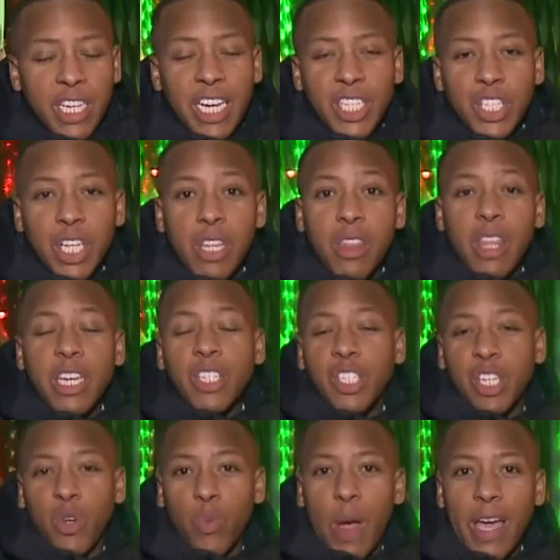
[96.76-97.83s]
says she thinks
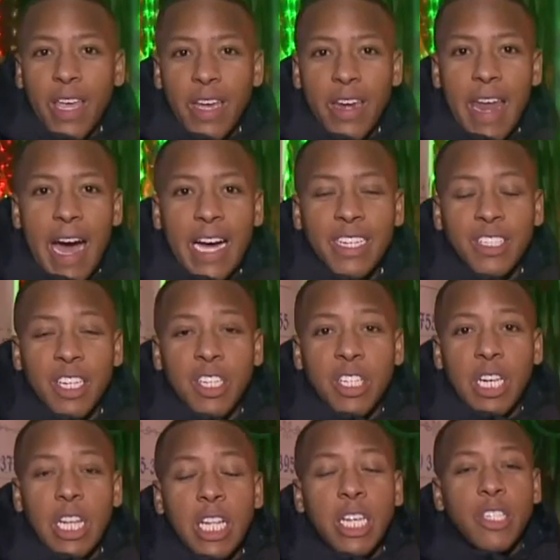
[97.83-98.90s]
she
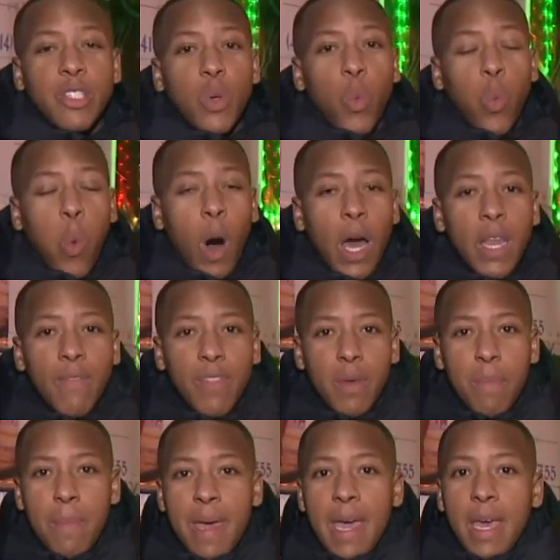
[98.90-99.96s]
recognizes at least one of
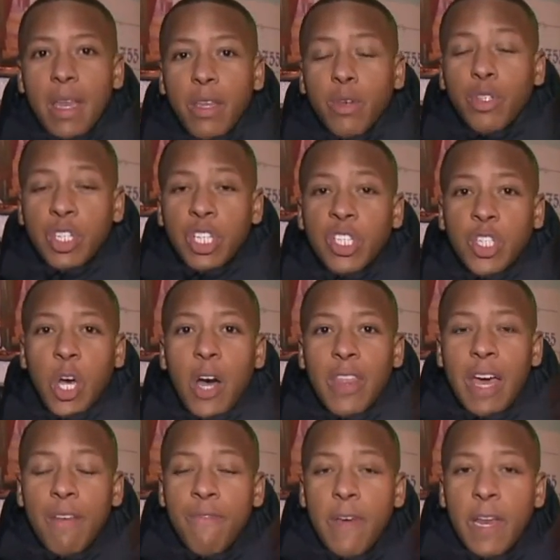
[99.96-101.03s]
the men you just saw
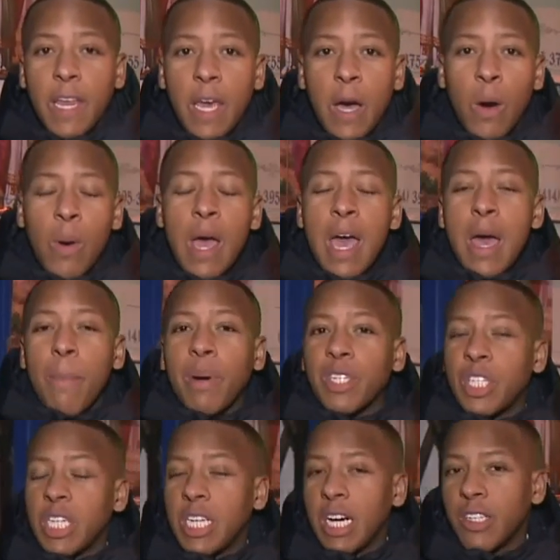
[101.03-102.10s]
in that video,
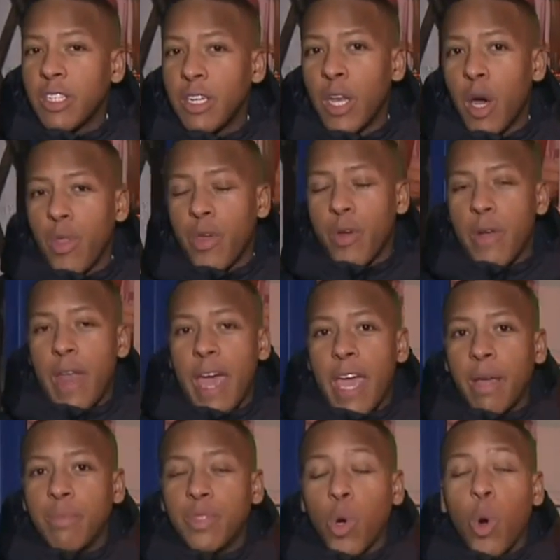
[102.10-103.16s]
but she doesn't know their
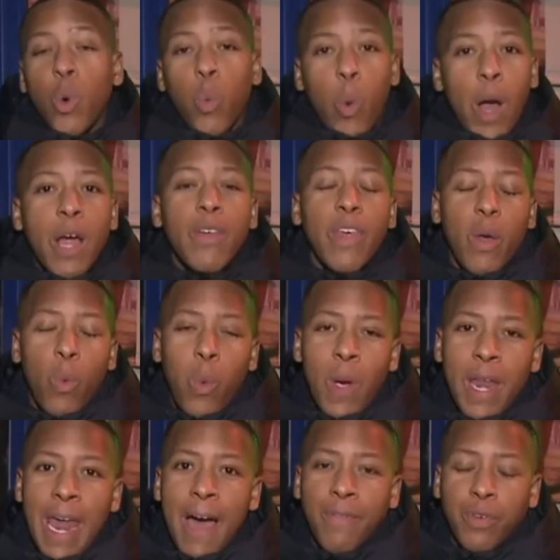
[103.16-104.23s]
names or where they
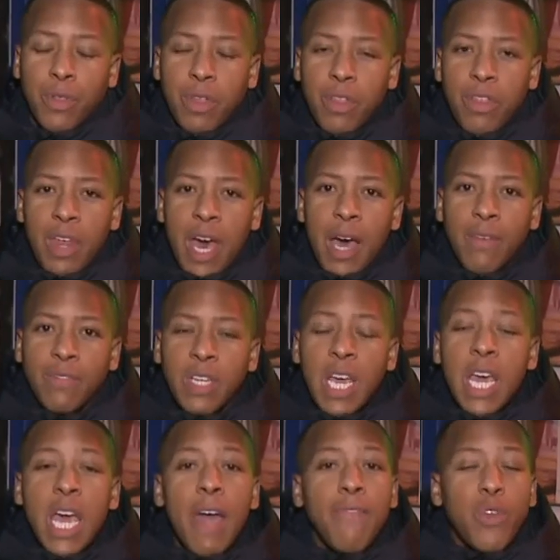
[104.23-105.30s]
went after the theft.
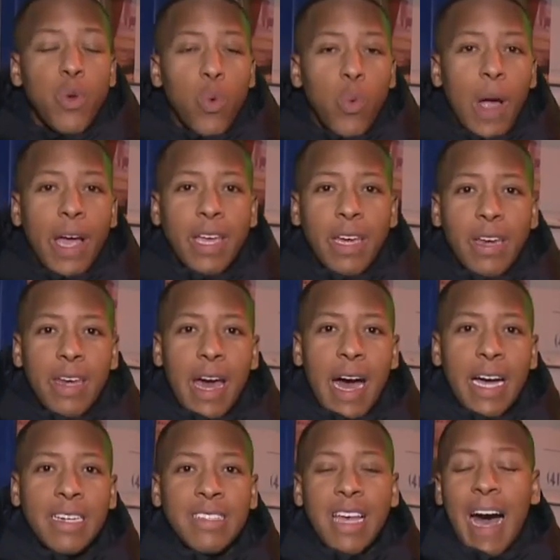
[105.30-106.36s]
If you
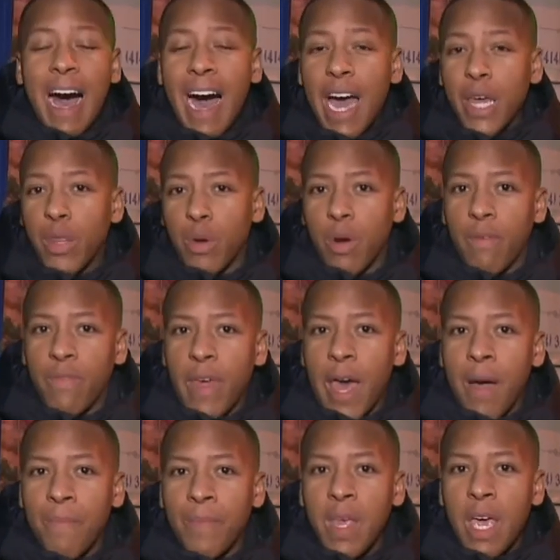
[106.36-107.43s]
recognize either of
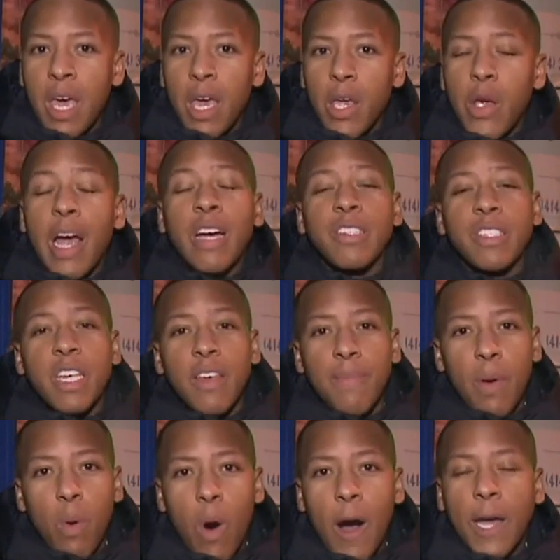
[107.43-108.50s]
them, you're asked to
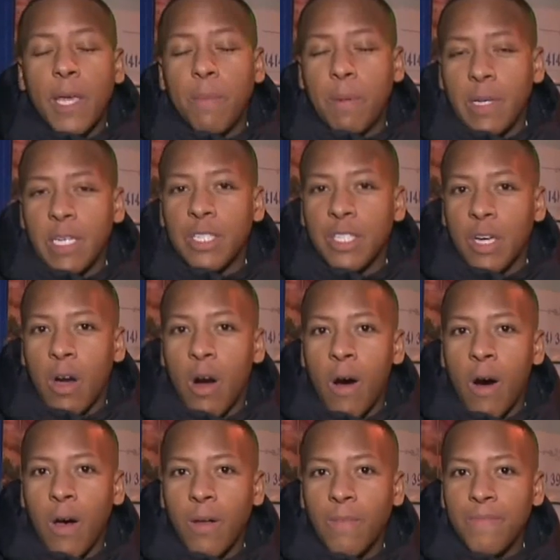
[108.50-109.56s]
give Milwaukee police a
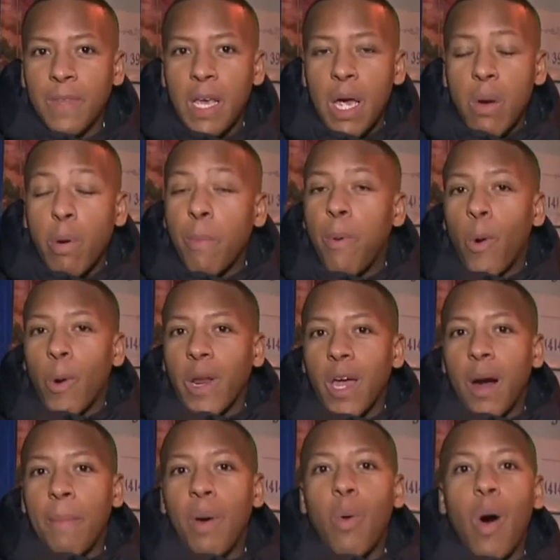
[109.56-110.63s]
call.
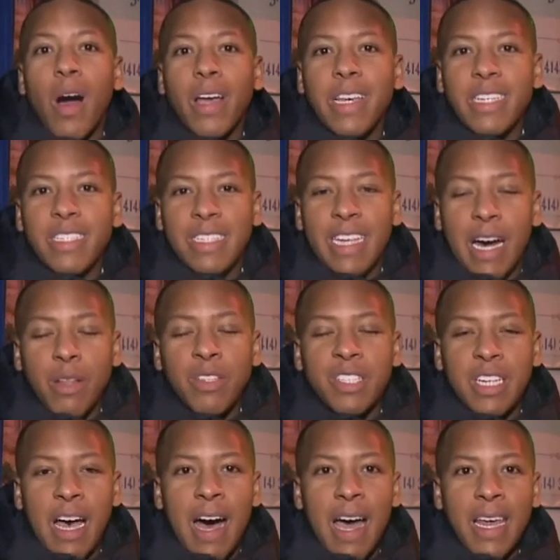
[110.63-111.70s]
Reporting on Milwaukee's South
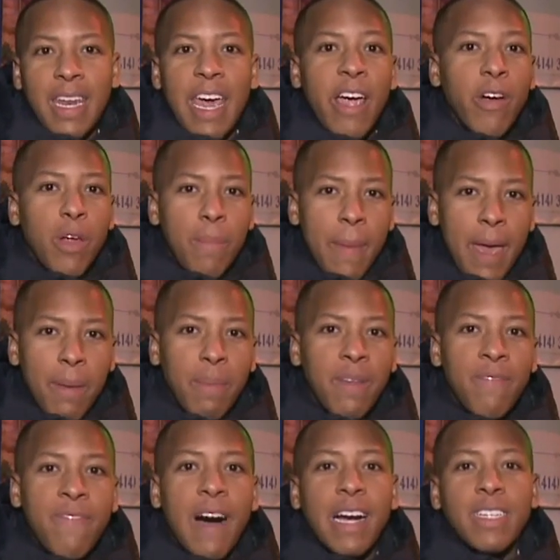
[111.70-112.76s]
Side, Aaron
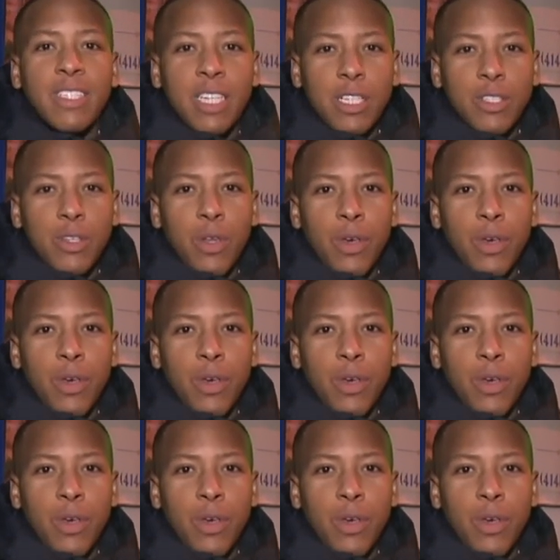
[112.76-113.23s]
Maben, Fox 6